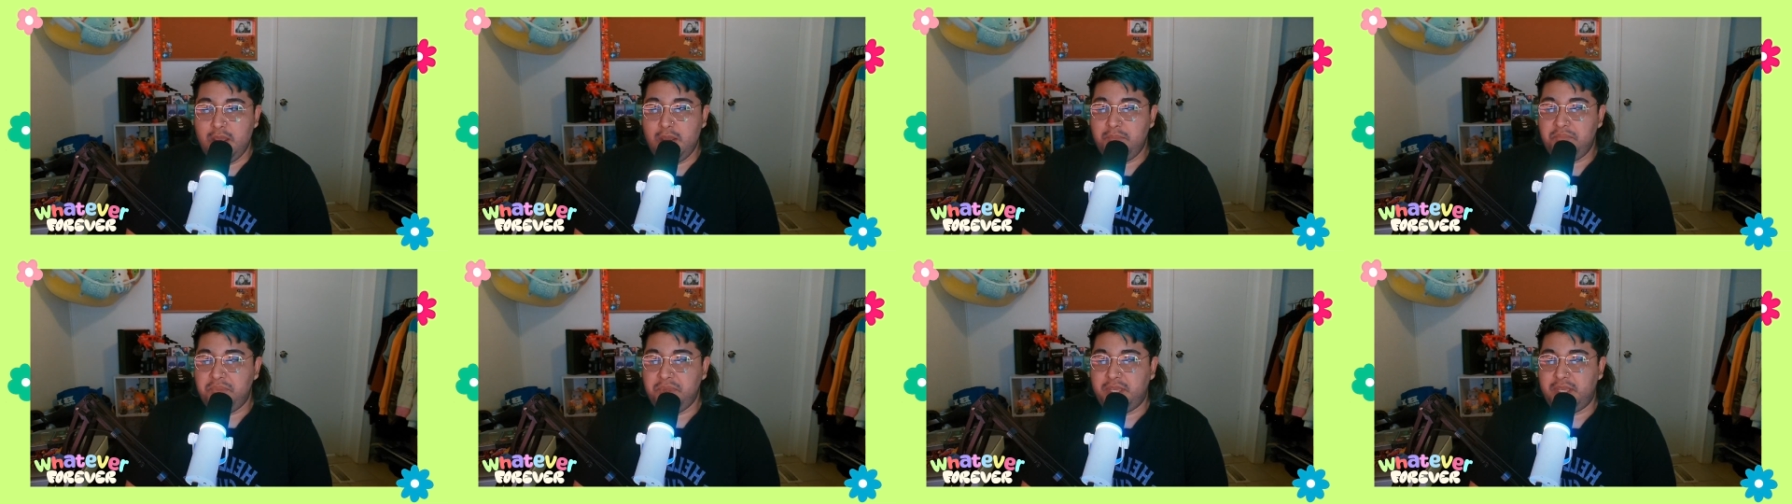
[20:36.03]

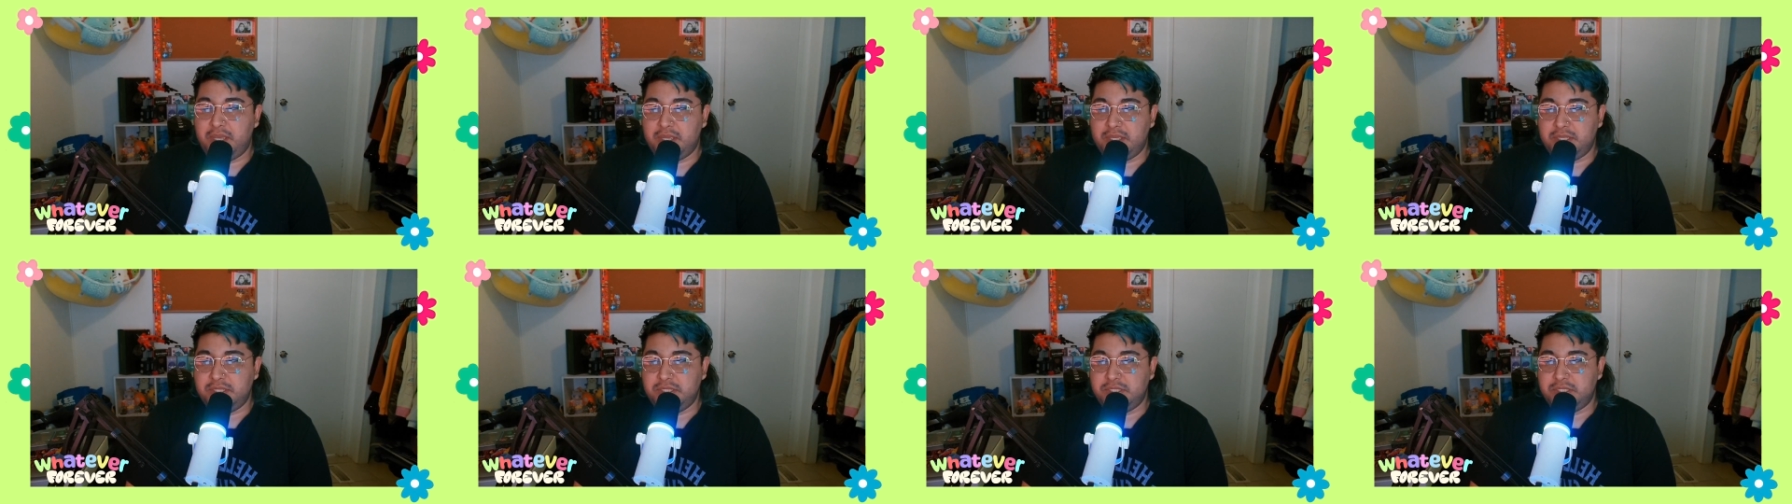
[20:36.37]

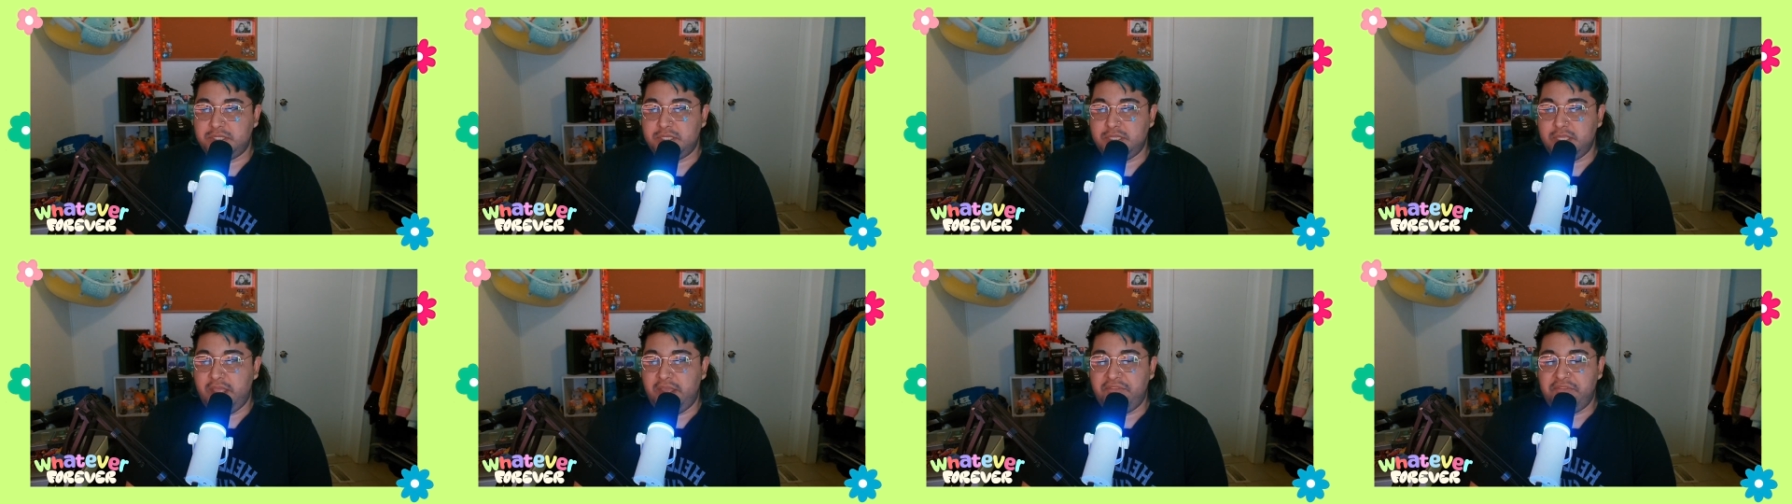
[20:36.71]
because
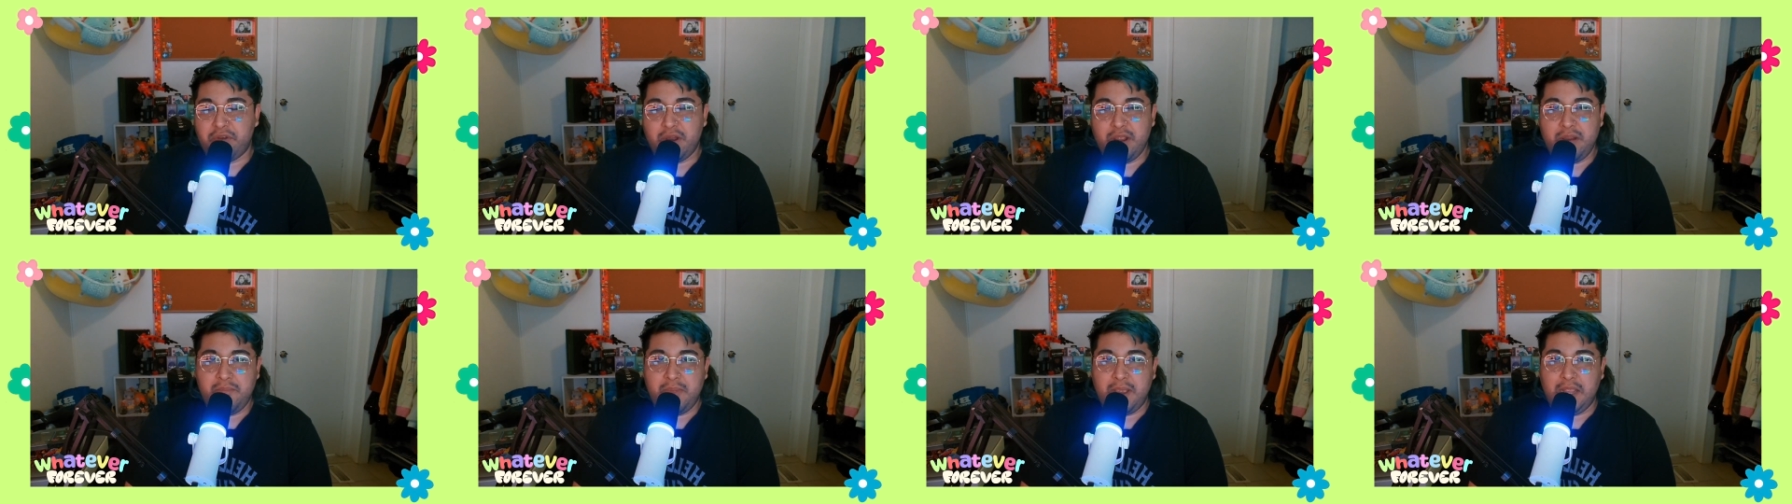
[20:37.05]

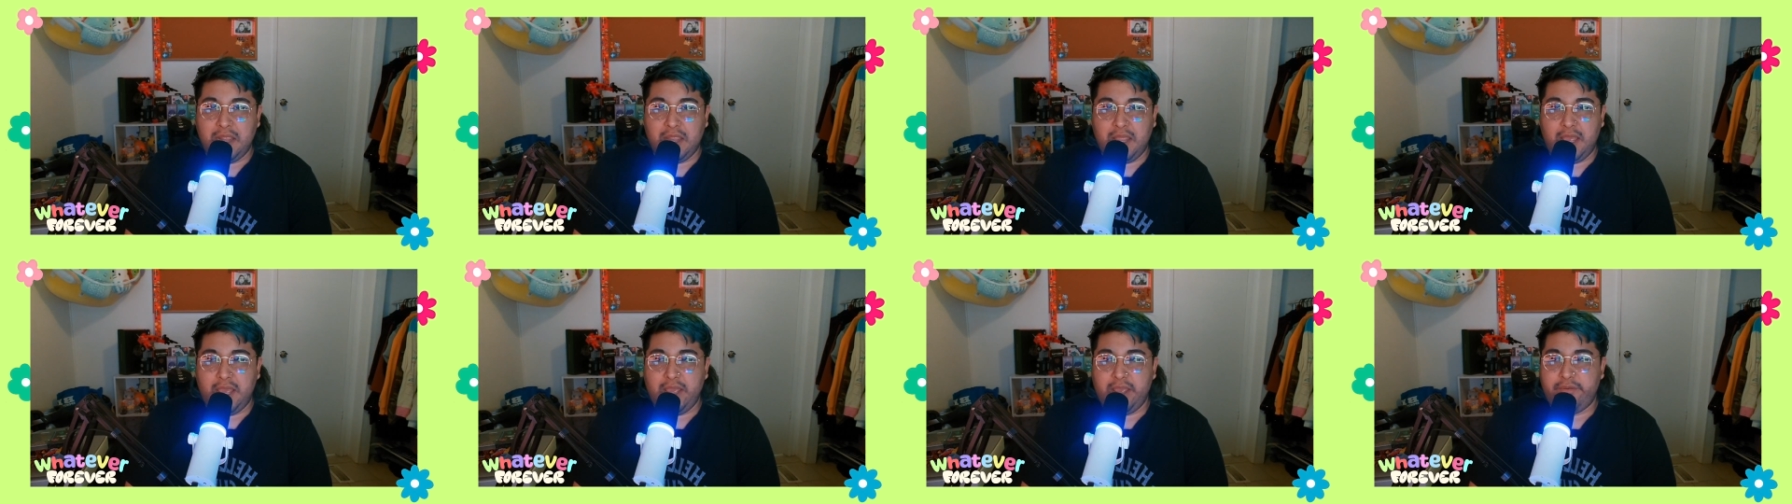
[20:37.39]
never in my
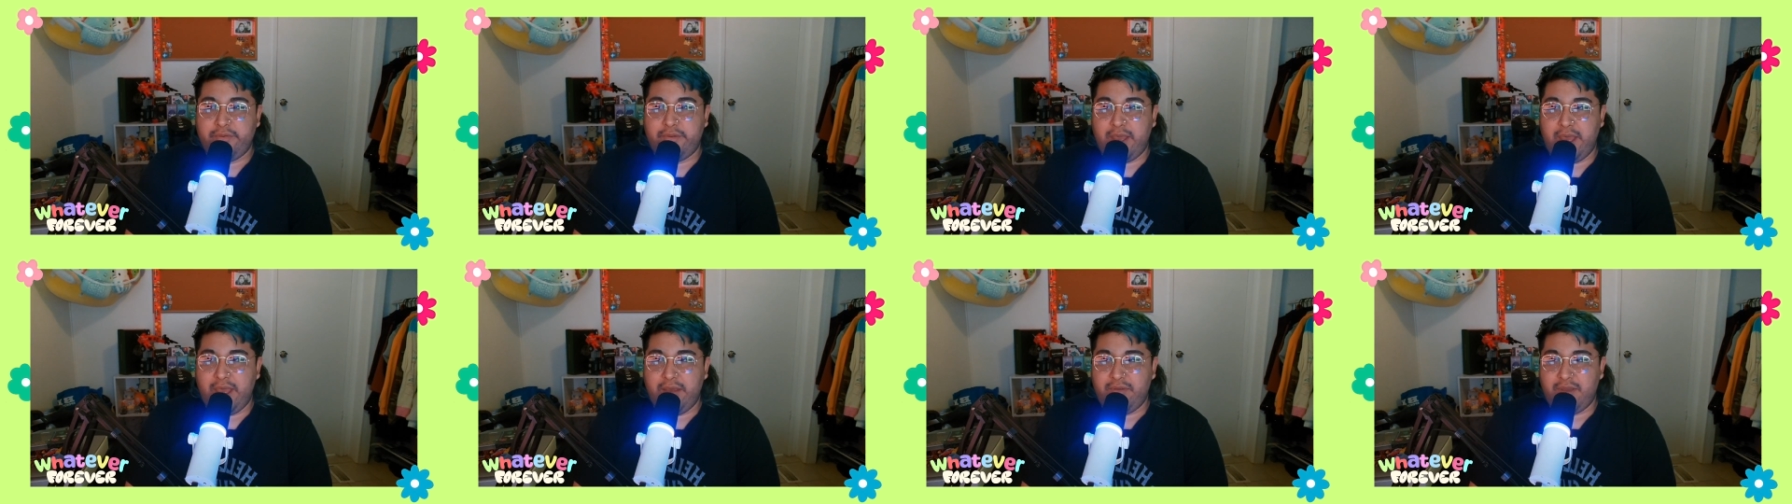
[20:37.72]

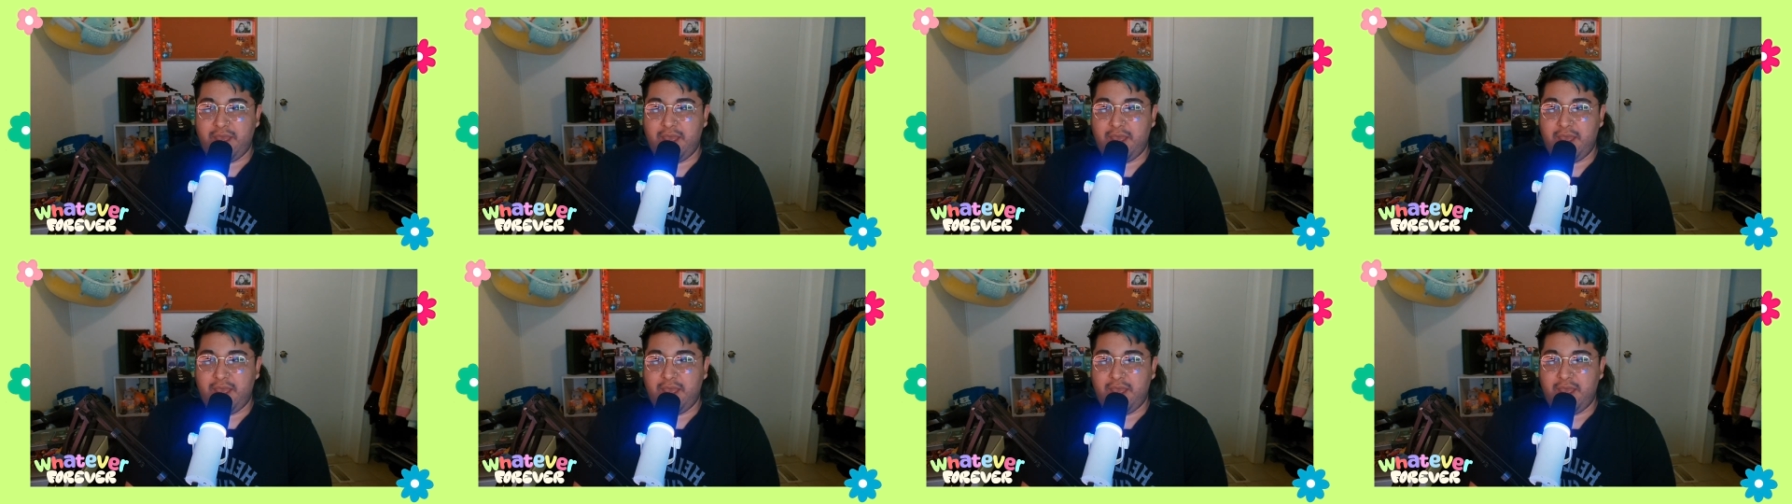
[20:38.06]
life have